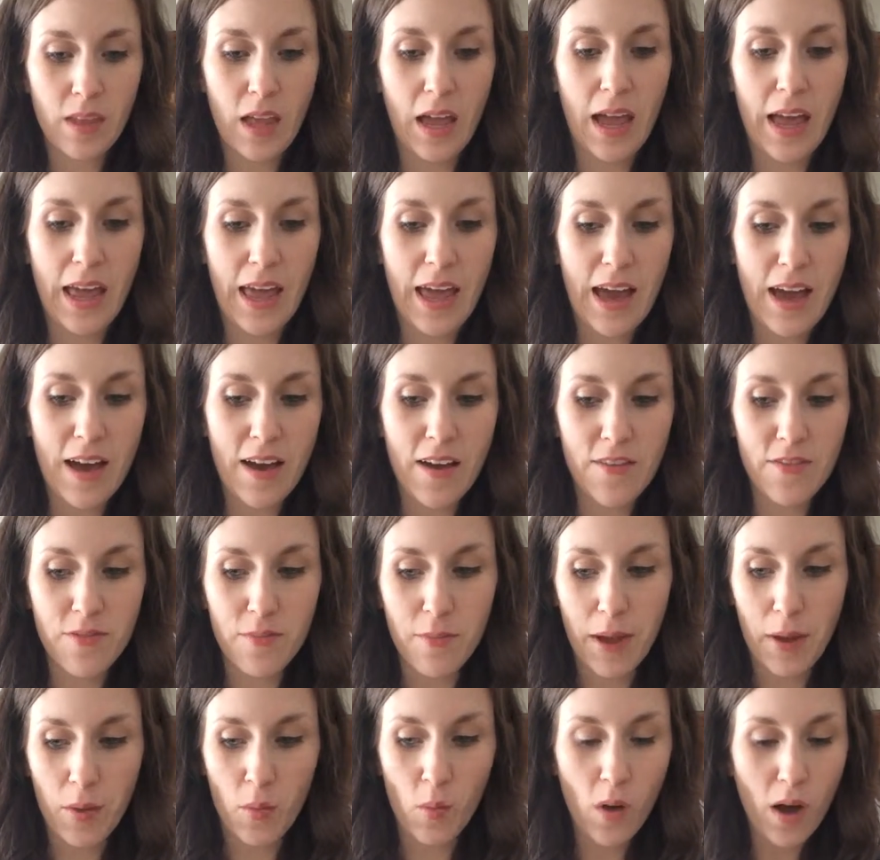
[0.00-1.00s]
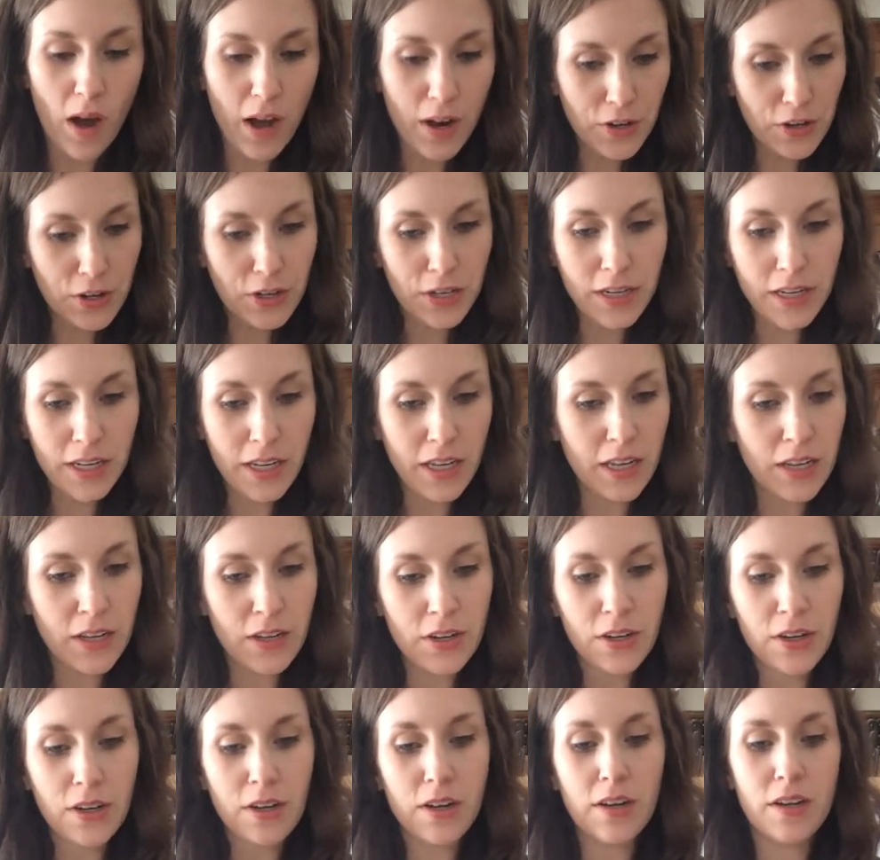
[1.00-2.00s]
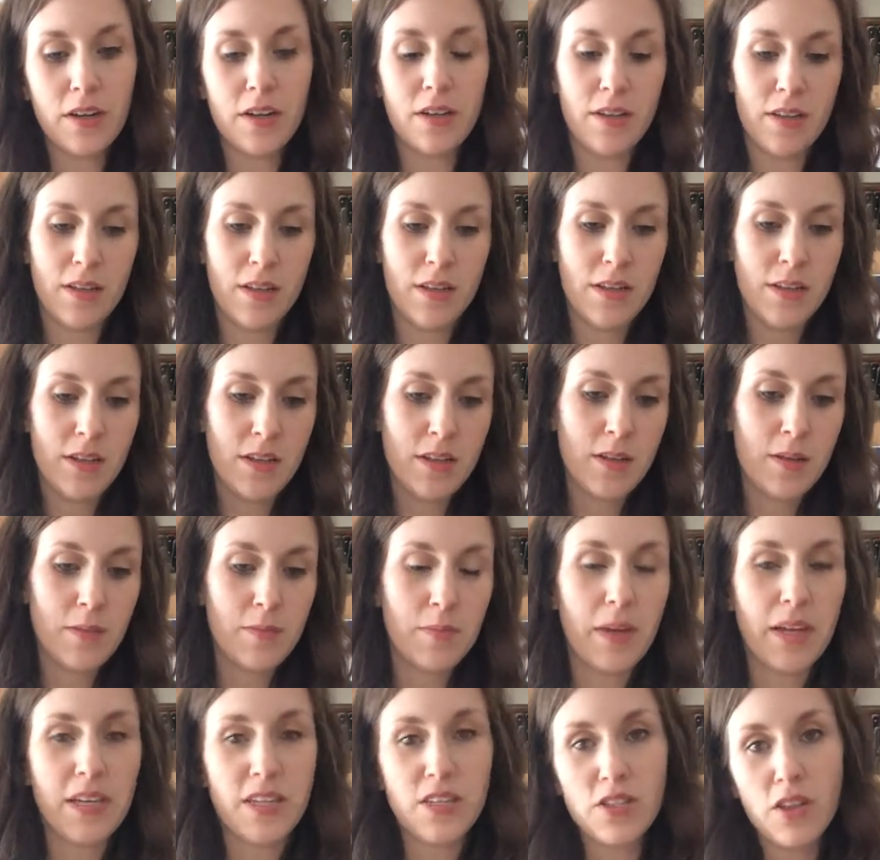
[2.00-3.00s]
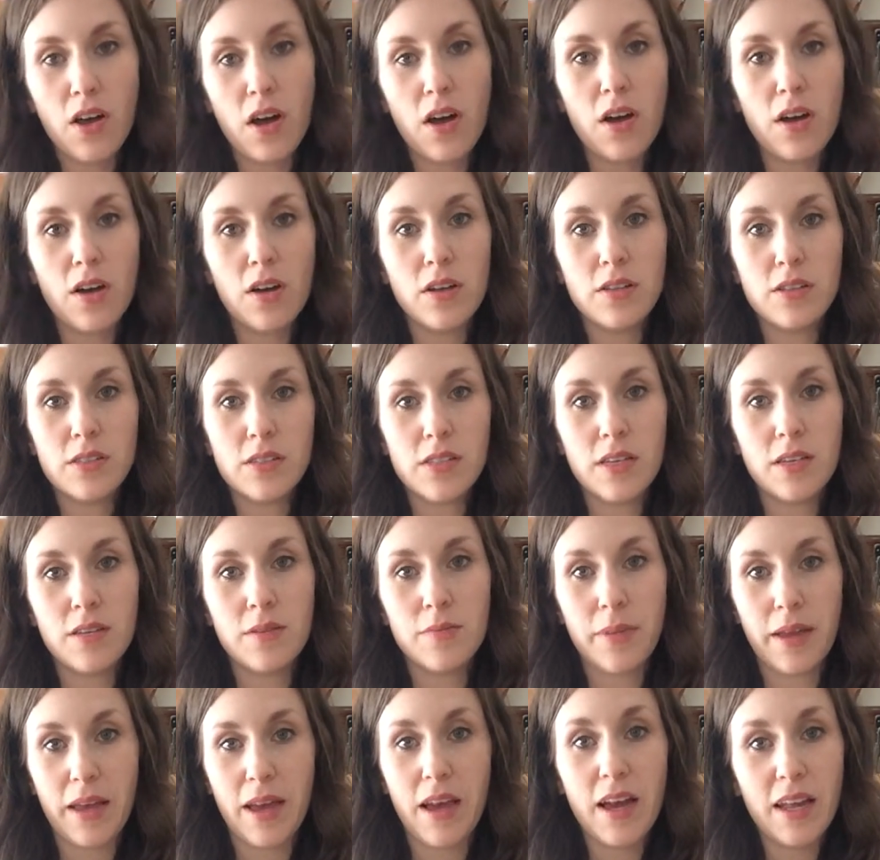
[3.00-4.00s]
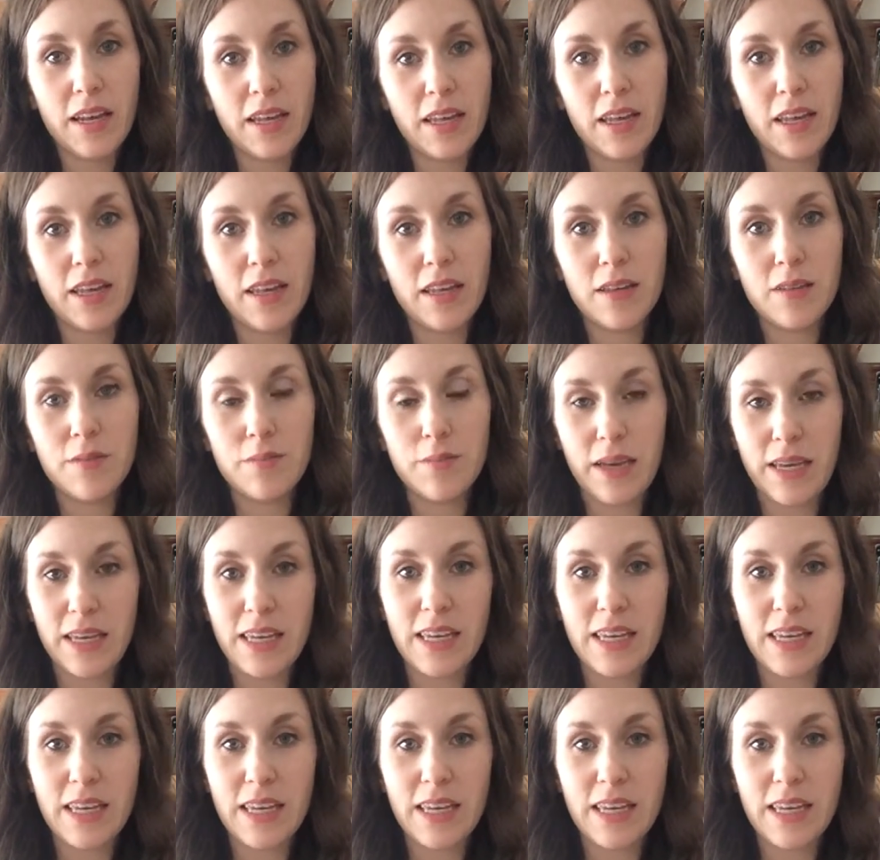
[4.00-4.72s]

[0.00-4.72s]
I have my water in here, my salt, my honey, my